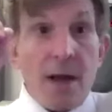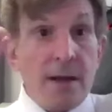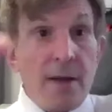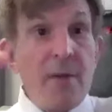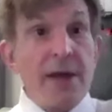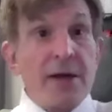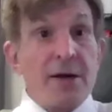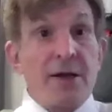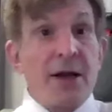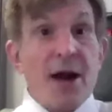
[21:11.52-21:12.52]
Let me make it
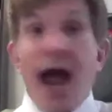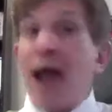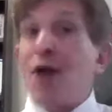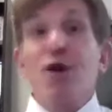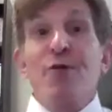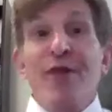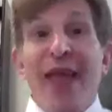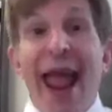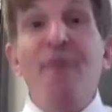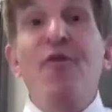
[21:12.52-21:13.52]
clear. I agree
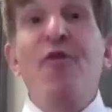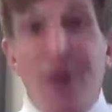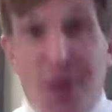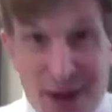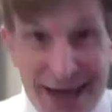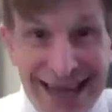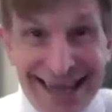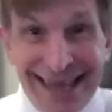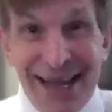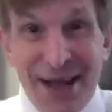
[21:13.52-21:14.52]
with everything
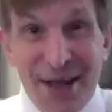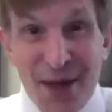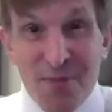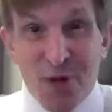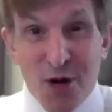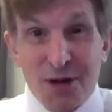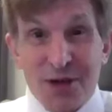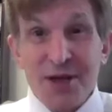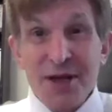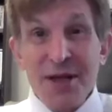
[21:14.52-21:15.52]
that
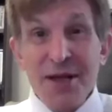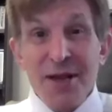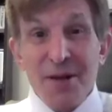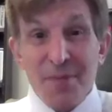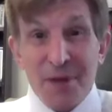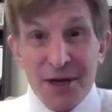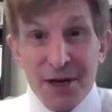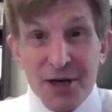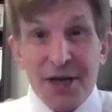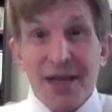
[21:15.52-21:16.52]
Brooks,
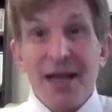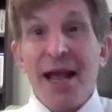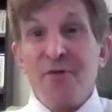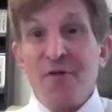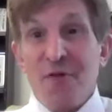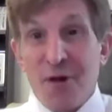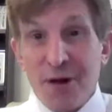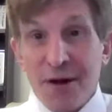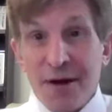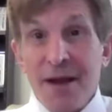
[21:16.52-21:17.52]
Manisha, and
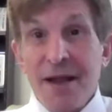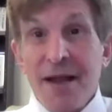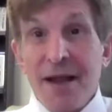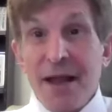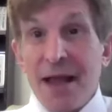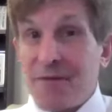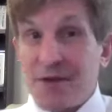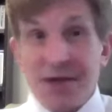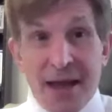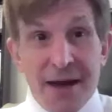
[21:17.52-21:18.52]
Vernon have
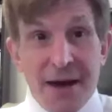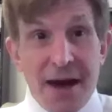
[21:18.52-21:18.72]
said.